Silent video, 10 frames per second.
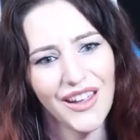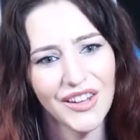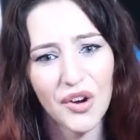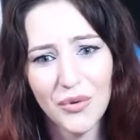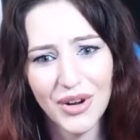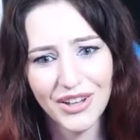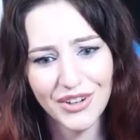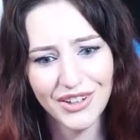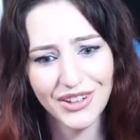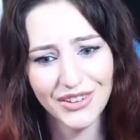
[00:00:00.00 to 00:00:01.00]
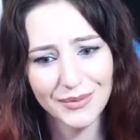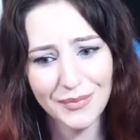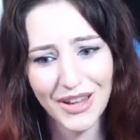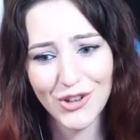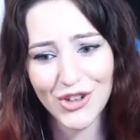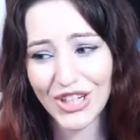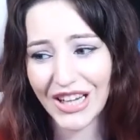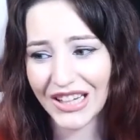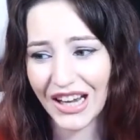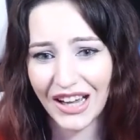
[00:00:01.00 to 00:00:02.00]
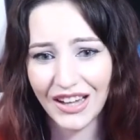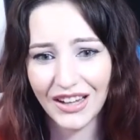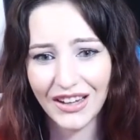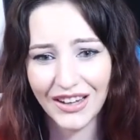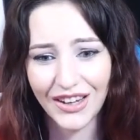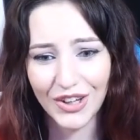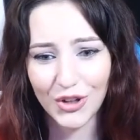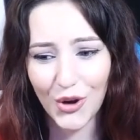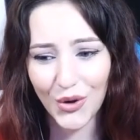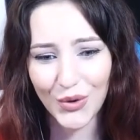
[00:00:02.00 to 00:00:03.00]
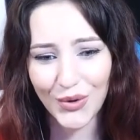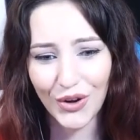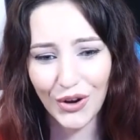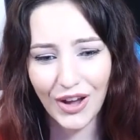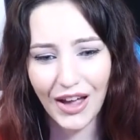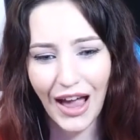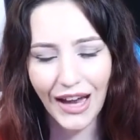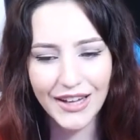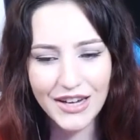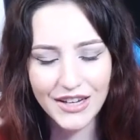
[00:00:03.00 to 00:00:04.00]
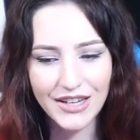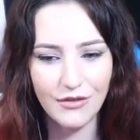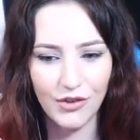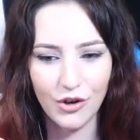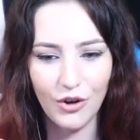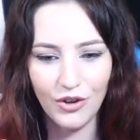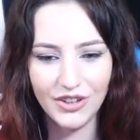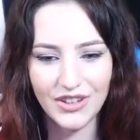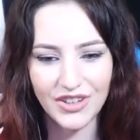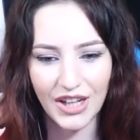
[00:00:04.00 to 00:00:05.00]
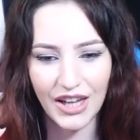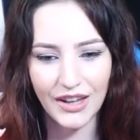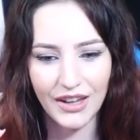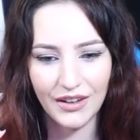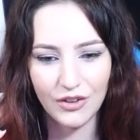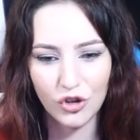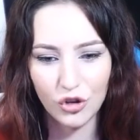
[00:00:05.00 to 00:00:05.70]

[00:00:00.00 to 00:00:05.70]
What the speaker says: Now when you're mentioning that, yo, I didn't even notice, like,